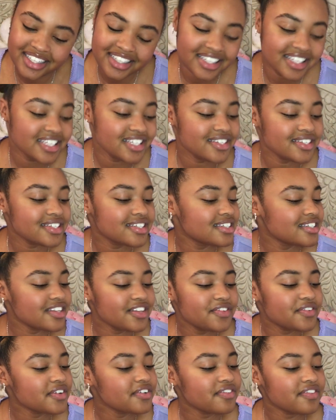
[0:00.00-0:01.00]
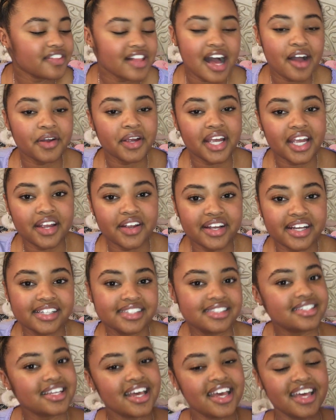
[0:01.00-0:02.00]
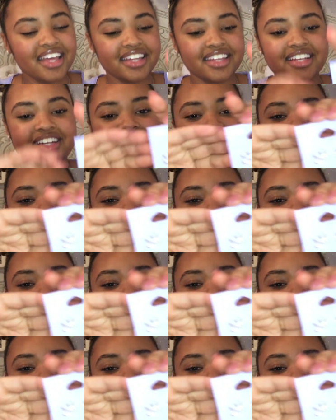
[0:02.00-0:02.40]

these silver flower earrings. They're